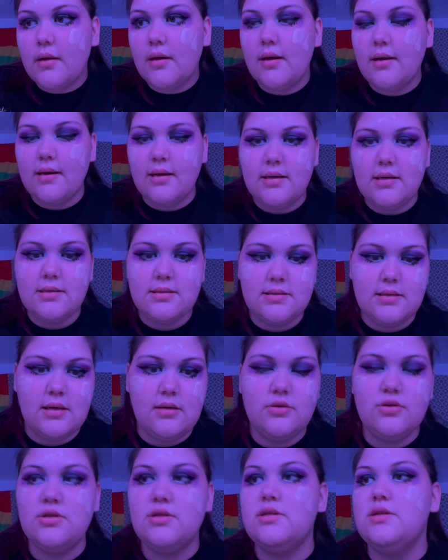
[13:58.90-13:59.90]
I guess I'll
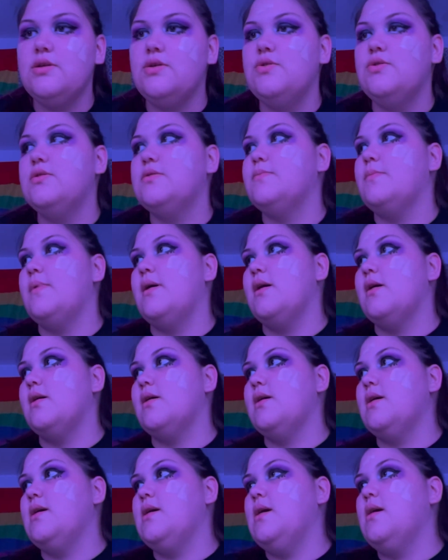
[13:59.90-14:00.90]
just use
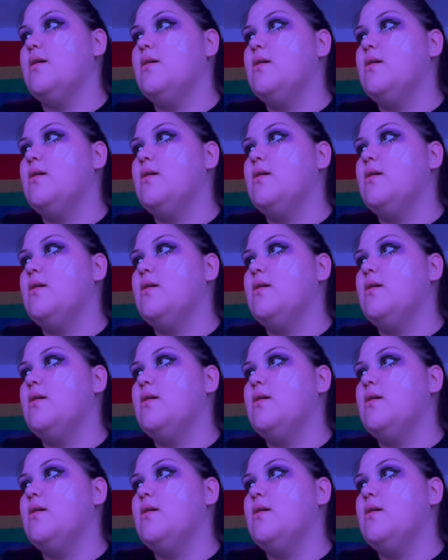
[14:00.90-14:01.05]
my